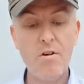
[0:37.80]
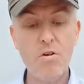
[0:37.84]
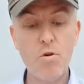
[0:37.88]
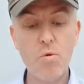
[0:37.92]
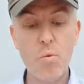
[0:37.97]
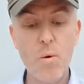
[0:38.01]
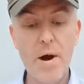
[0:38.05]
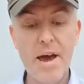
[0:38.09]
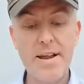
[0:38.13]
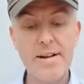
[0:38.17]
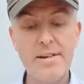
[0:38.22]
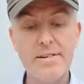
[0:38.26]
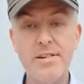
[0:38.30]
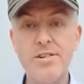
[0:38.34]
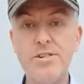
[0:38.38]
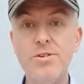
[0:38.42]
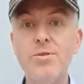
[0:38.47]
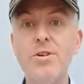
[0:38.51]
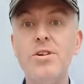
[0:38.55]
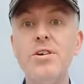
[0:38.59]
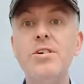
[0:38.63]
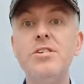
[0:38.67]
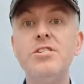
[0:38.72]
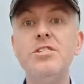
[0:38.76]
or when did you
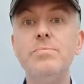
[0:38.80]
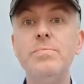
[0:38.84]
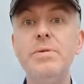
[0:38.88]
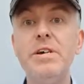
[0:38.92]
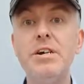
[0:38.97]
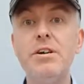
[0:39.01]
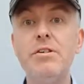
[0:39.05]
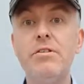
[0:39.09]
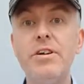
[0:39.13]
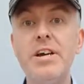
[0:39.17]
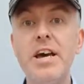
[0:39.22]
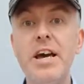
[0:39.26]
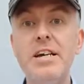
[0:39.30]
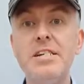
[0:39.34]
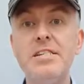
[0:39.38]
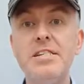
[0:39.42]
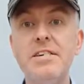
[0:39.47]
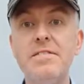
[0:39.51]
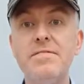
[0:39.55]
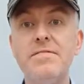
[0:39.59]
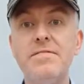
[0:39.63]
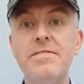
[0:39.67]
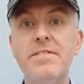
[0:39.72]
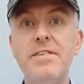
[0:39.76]
learn to be
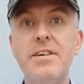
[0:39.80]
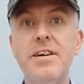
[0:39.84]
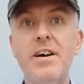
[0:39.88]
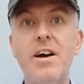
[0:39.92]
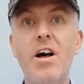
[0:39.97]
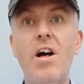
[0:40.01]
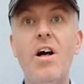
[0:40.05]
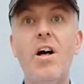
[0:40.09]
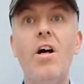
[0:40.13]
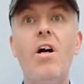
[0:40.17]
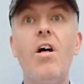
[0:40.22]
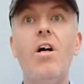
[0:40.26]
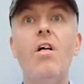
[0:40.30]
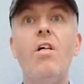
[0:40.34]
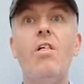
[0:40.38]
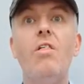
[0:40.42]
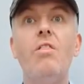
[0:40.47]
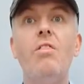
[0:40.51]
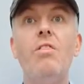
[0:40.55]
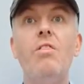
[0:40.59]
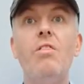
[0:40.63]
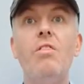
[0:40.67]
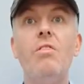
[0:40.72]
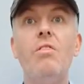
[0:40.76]
creative?
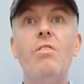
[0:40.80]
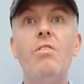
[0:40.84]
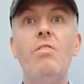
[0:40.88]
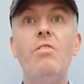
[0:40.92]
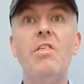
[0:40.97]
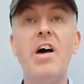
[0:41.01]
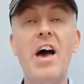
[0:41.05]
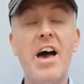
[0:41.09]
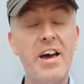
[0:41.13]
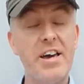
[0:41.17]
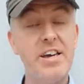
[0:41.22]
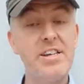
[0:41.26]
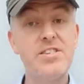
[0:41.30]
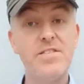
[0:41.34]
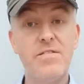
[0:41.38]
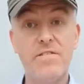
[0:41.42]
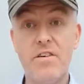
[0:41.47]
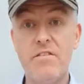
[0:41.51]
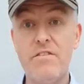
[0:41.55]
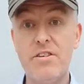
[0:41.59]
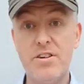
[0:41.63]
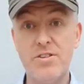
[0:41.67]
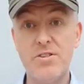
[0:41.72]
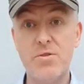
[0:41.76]
That is a
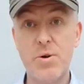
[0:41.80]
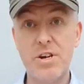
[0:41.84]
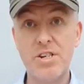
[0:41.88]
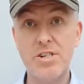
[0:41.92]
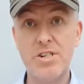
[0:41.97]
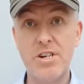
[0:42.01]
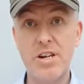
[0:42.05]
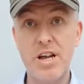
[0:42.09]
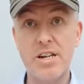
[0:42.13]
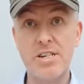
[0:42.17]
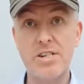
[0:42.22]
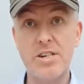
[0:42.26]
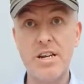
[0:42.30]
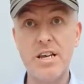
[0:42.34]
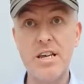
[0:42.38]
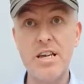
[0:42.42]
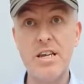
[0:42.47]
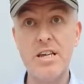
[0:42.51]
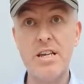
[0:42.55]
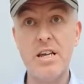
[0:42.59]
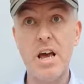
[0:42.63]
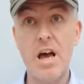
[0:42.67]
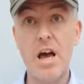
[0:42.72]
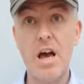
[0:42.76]
very good question
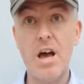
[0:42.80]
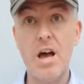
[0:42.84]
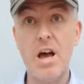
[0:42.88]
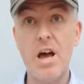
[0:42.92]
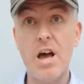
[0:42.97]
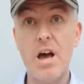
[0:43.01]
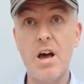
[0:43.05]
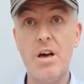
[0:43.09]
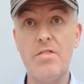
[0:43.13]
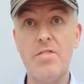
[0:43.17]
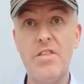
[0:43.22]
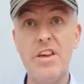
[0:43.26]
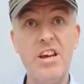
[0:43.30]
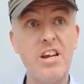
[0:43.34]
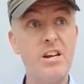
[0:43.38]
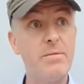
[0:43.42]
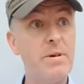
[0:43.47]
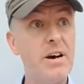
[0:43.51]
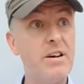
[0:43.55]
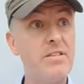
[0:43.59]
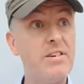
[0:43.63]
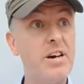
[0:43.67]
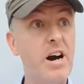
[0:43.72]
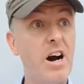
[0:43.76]
actually. Thinking
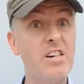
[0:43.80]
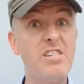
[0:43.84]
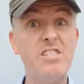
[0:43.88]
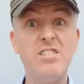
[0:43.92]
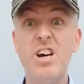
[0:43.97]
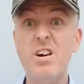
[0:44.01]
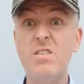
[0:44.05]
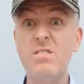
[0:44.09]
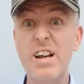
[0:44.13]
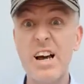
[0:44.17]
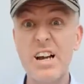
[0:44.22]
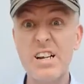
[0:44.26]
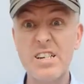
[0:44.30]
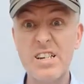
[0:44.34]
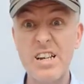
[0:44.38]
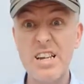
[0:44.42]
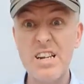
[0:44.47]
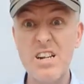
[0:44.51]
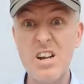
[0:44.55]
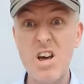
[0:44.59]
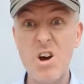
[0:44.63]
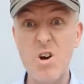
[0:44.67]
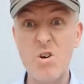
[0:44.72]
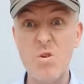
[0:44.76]
about it, I don't actually
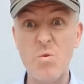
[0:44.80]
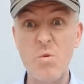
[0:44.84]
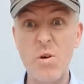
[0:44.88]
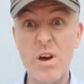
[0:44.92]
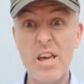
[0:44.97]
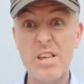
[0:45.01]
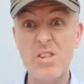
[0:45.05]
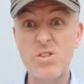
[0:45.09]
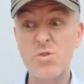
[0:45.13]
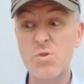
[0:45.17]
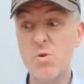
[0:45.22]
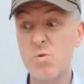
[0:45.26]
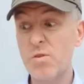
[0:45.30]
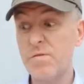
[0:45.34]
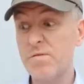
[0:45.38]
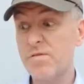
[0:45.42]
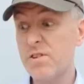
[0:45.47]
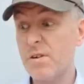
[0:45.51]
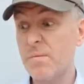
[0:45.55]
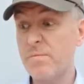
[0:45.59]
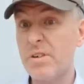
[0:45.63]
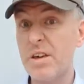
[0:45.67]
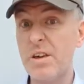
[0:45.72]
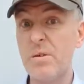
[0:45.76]
know. It's sort of
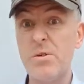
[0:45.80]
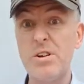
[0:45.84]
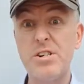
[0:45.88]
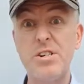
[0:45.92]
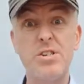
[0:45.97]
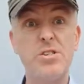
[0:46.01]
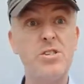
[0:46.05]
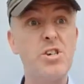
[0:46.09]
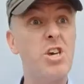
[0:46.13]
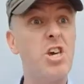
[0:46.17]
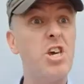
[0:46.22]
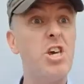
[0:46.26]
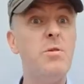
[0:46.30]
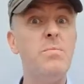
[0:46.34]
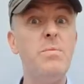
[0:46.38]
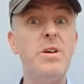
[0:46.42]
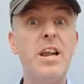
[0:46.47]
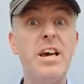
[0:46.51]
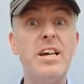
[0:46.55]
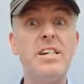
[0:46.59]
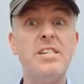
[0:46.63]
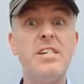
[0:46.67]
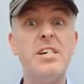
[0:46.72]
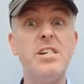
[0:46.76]
something which has
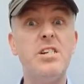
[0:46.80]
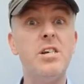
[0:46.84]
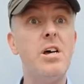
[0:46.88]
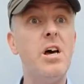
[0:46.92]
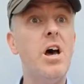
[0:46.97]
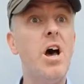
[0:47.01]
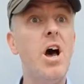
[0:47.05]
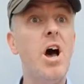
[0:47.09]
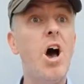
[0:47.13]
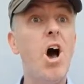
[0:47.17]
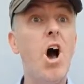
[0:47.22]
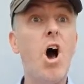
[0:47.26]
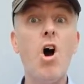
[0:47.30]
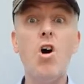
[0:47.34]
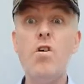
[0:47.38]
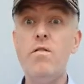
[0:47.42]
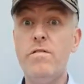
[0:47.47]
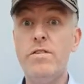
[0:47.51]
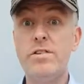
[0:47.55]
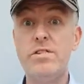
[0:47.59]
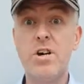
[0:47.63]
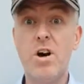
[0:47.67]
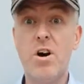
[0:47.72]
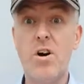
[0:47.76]
accumulated
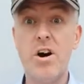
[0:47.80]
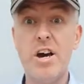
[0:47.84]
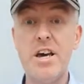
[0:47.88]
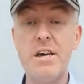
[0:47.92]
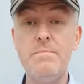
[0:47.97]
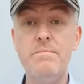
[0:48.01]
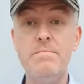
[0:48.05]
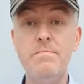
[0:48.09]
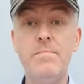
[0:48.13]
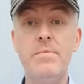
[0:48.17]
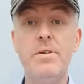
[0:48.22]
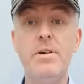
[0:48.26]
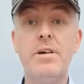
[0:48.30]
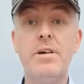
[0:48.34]
over time,